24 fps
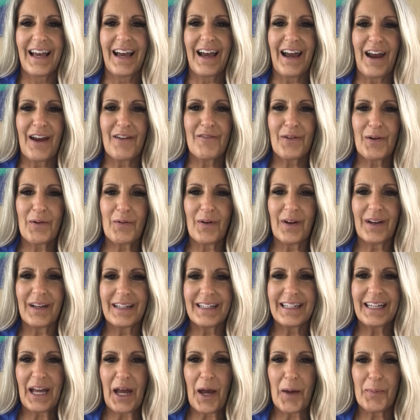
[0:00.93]
Hi
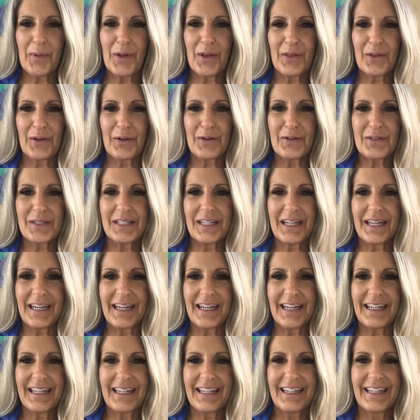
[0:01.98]
everyone, happy
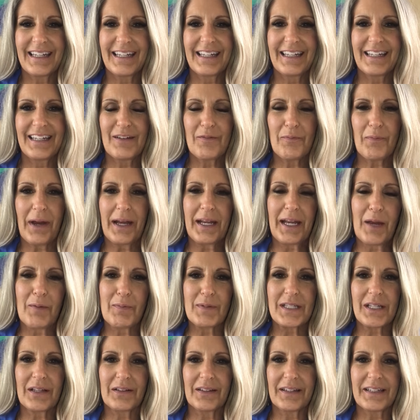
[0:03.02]
Thursday. My name
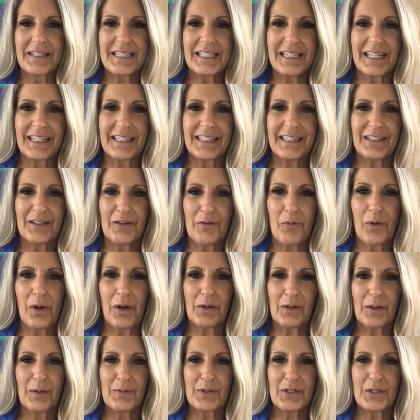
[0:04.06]
is Alisa.
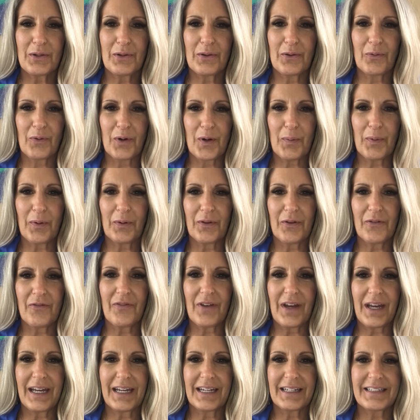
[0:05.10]
Welcome to The Ripple
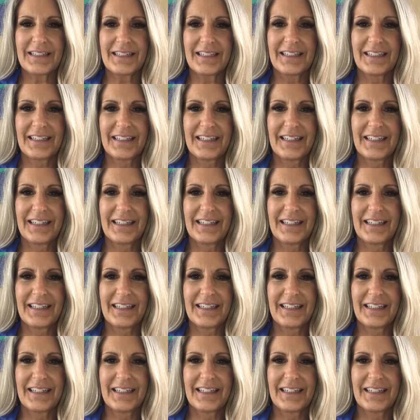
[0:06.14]
Effect.